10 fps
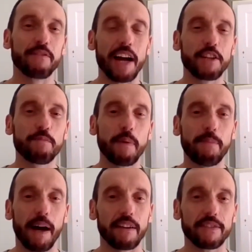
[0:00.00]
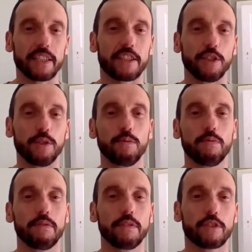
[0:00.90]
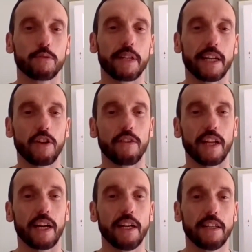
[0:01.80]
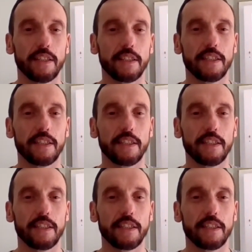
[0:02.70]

Ryan, you've been back, haven't you, to some things over there?